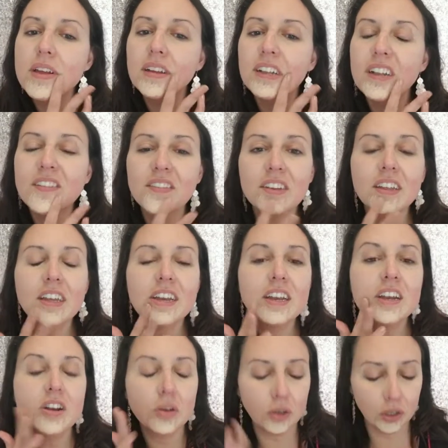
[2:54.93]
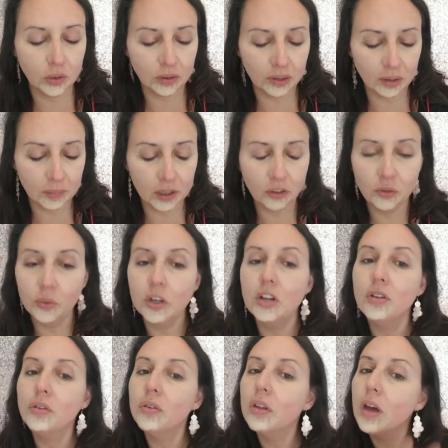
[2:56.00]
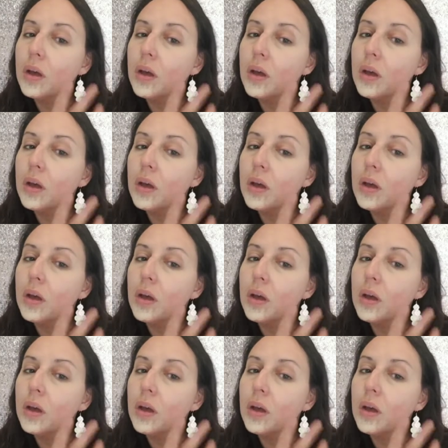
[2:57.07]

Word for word: Plus I feel like I don't use as much when I do